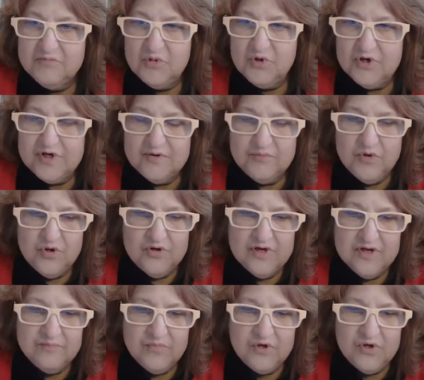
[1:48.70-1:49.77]
Morning,
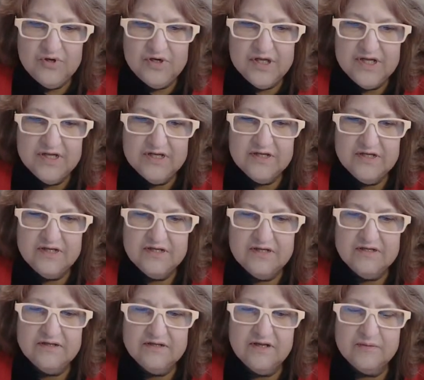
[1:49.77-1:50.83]
morning,
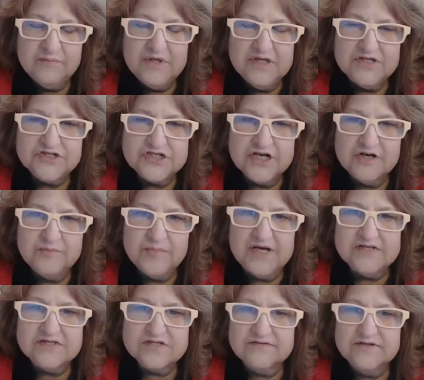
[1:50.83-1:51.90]
morning. Let me share
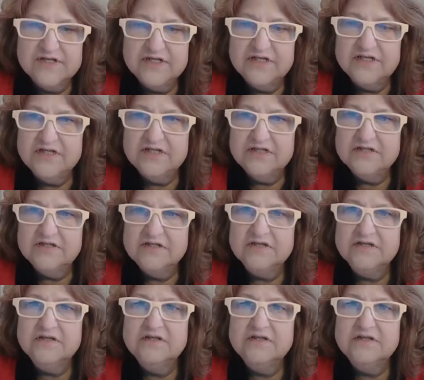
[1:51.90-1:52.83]
my screen.